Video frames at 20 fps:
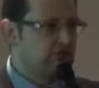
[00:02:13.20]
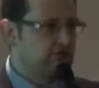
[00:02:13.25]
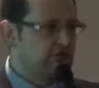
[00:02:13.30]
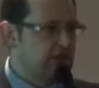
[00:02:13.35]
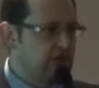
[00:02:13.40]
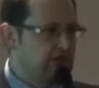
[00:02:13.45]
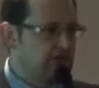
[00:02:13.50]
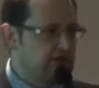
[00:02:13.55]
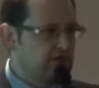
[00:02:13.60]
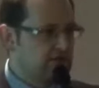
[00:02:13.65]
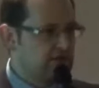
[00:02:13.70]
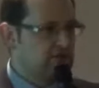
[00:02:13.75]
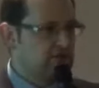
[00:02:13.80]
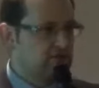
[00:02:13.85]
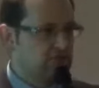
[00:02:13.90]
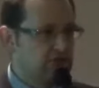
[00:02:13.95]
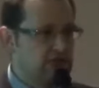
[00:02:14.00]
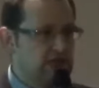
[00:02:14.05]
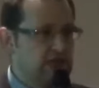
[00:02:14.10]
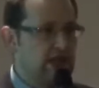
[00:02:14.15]
fees
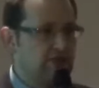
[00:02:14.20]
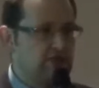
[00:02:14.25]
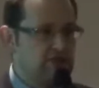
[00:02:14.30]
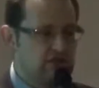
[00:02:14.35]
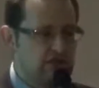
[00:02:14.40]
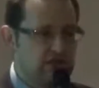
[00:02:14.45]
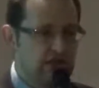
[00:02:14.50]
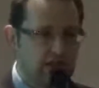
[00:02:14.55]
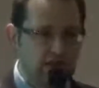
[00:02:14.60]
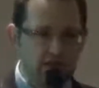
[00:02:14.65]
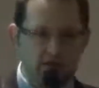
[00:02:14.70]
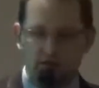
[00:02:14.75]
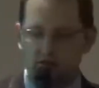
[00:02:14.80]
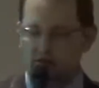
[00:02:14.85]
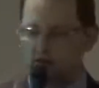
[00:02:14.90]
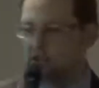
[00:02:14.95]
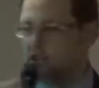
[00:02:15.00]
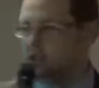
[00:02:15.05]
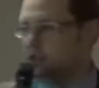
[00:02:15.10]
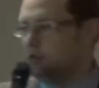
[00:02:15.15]
with the FCA and
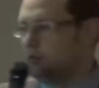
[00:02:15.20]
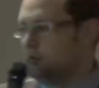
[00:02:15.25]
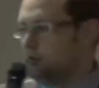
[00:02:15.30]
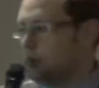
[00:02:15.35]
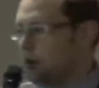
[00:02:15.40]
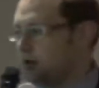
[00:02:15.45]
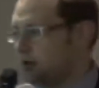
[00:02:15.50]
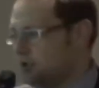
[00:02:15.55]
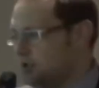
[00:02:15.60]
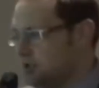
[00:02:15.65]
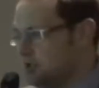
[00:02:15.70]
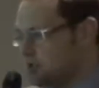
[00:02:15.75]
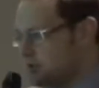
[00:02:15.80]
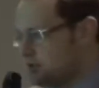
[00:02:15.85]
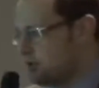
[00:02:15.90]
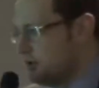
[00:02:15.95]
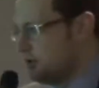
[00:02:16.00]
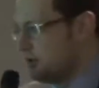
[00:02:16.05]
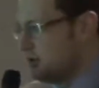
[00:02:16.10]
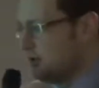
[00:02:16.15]
other legal bodies.
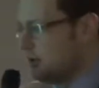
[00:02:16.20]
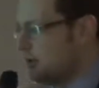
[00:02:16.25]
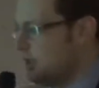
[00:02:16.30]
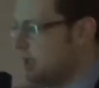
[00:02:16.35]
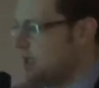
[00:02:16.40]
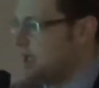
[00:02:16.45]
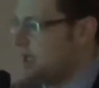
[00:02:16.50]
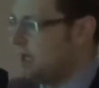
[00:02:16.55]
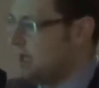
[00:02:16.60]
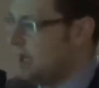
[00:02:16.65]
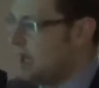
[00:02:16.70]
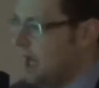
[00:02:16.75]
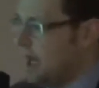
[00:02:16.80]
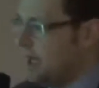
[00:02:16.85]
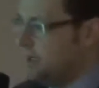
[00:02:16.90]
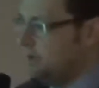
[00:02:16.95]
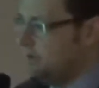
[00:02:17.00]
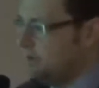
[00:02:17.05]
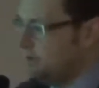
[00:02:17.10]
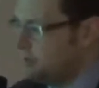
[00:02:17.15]

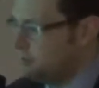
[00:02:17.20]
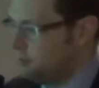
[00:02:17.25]
And